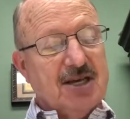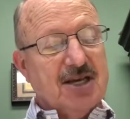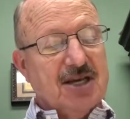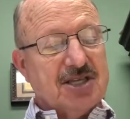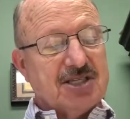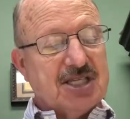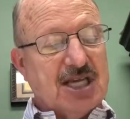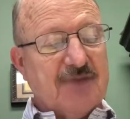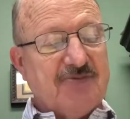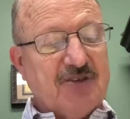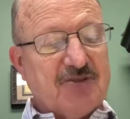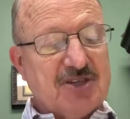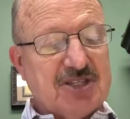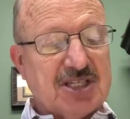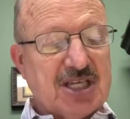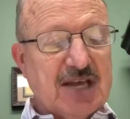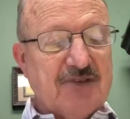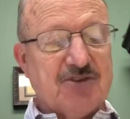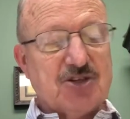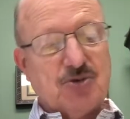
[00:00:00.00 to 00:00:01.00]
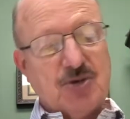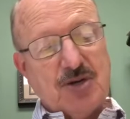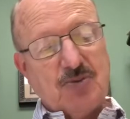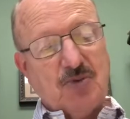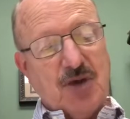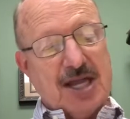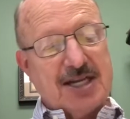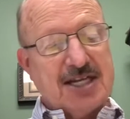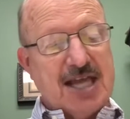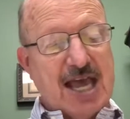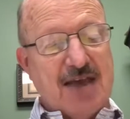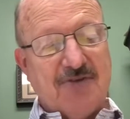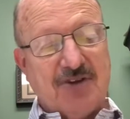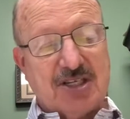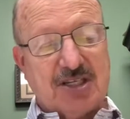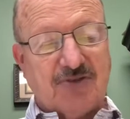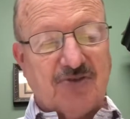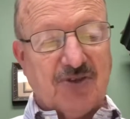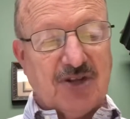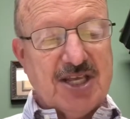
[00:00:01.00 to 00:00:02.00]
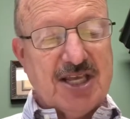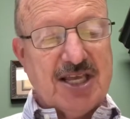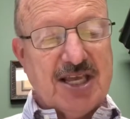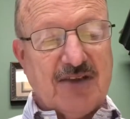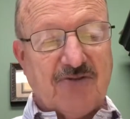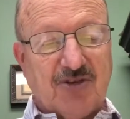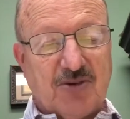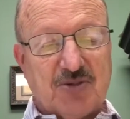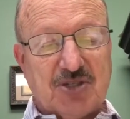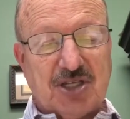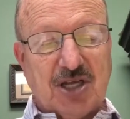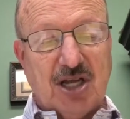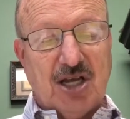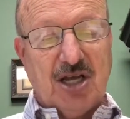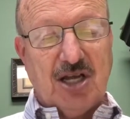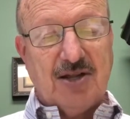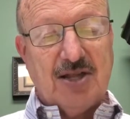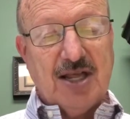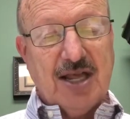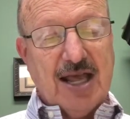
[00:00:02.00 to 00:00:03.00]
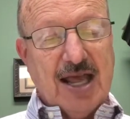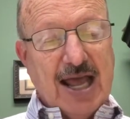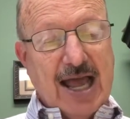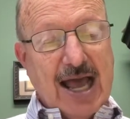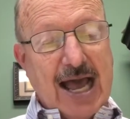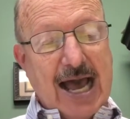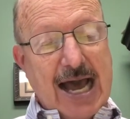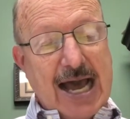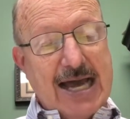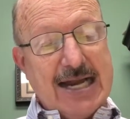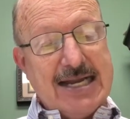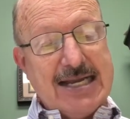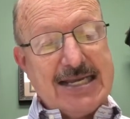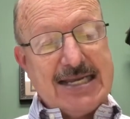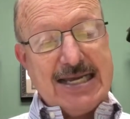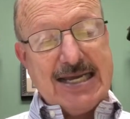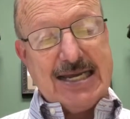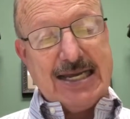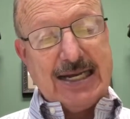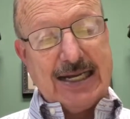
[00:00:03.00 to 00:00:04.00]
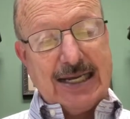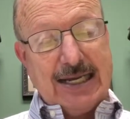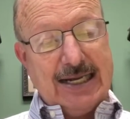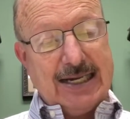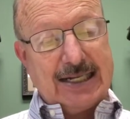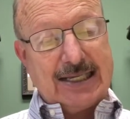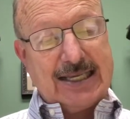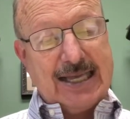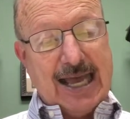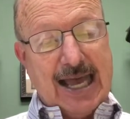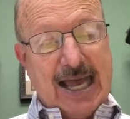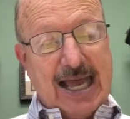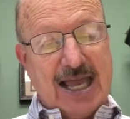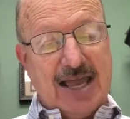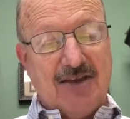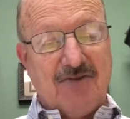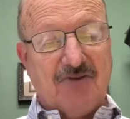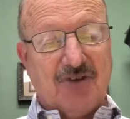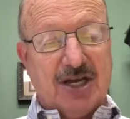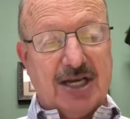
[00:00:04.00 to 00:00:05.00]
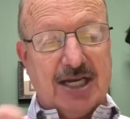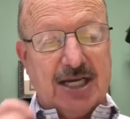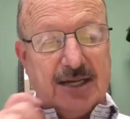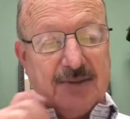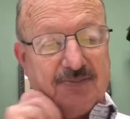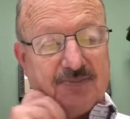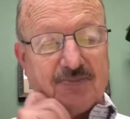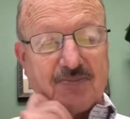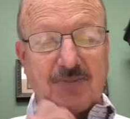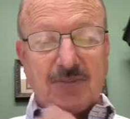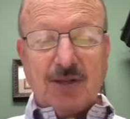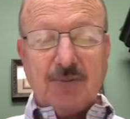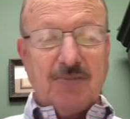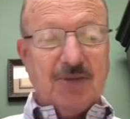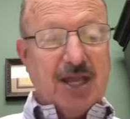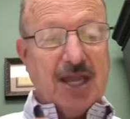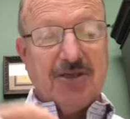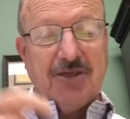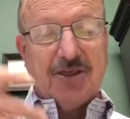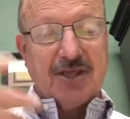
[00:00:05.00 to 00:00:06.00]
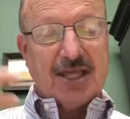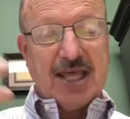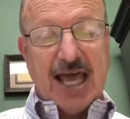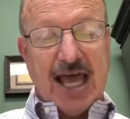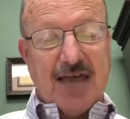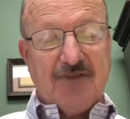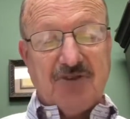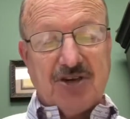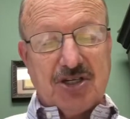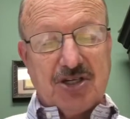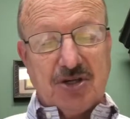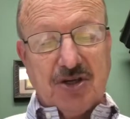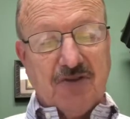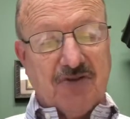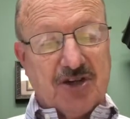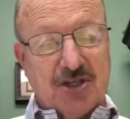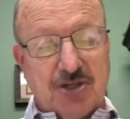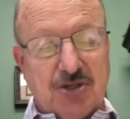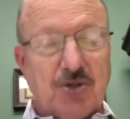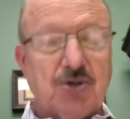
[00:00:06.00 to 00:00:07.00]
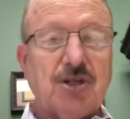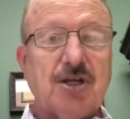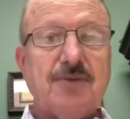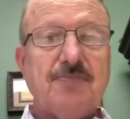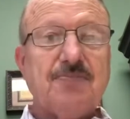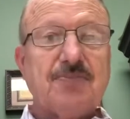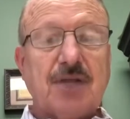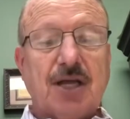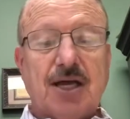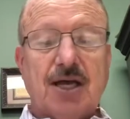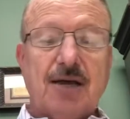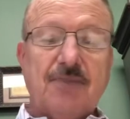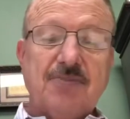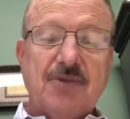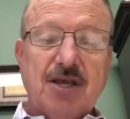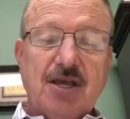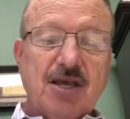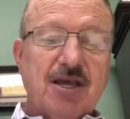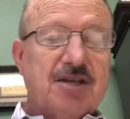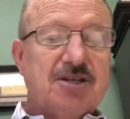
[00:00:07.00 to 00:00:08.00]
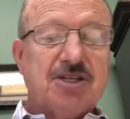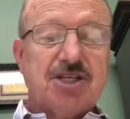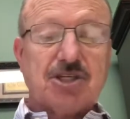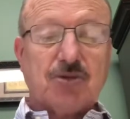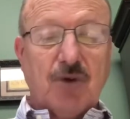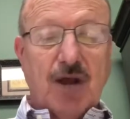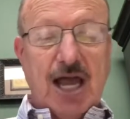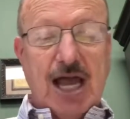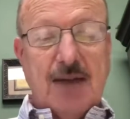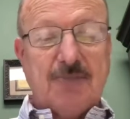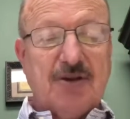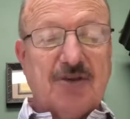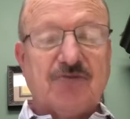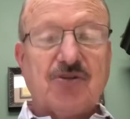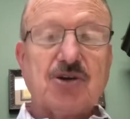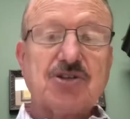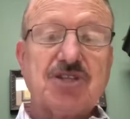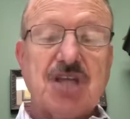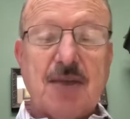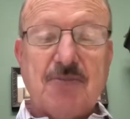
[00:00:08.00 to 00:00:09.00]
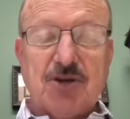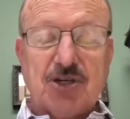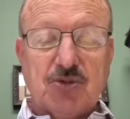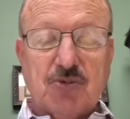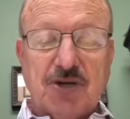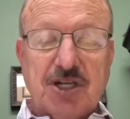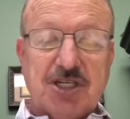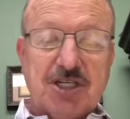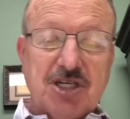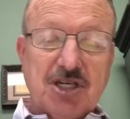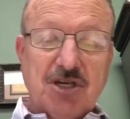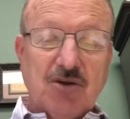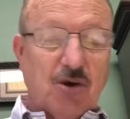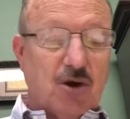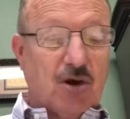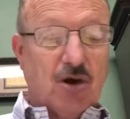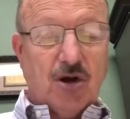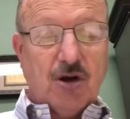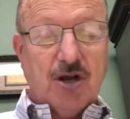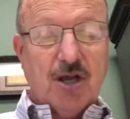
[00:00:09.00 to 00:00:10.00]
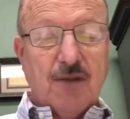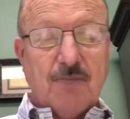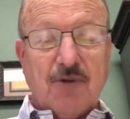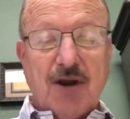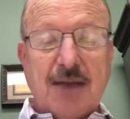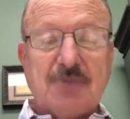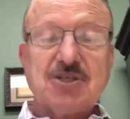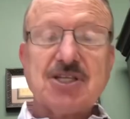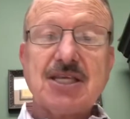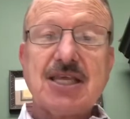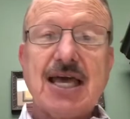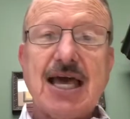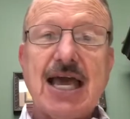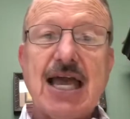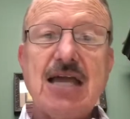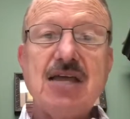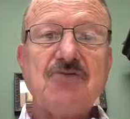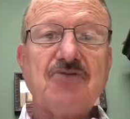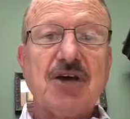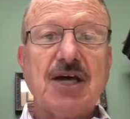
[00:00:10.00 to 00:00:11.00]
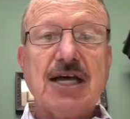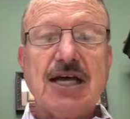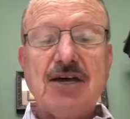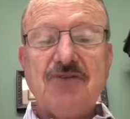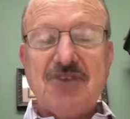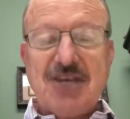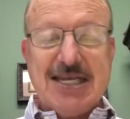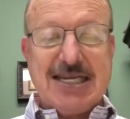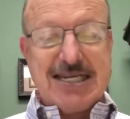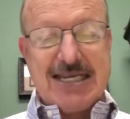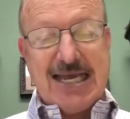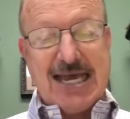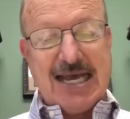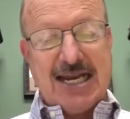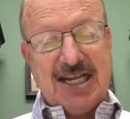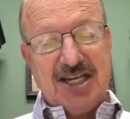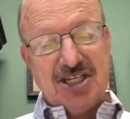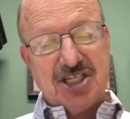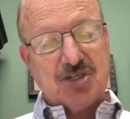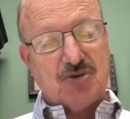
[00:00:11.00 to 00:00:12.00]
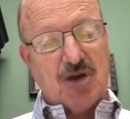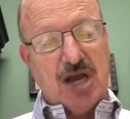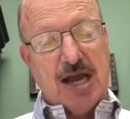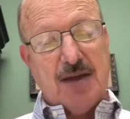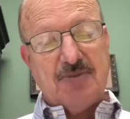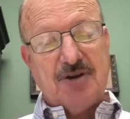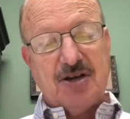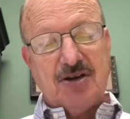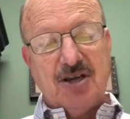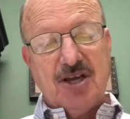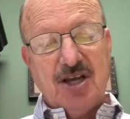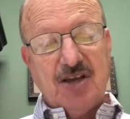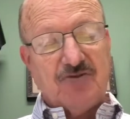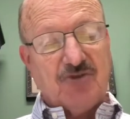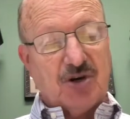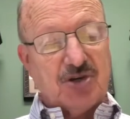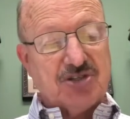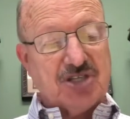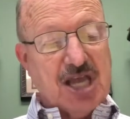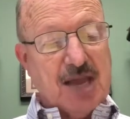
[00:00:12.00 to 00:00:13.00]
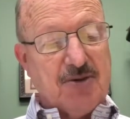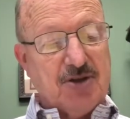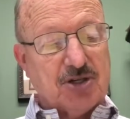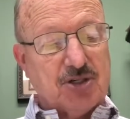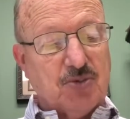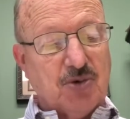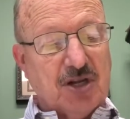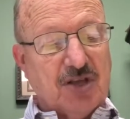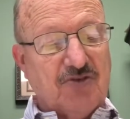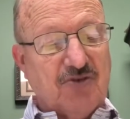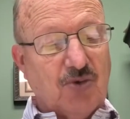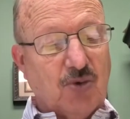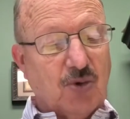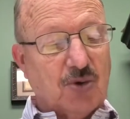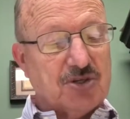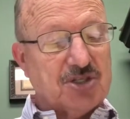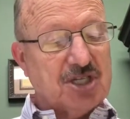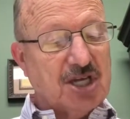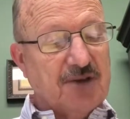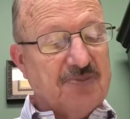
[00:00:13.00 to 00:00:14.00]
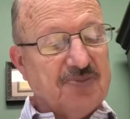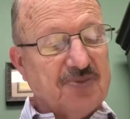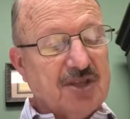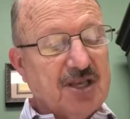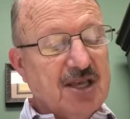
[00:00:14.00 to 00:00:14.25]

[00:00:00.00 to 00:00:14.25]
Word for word: Psalm 57 is written while David is fleeing from Saul hiding in a, in a cave, um, either the cave of Adullam, um, described in 1 Samuel 22, or perhaps the cave of Engedi, described in 1 Samuel 24. So,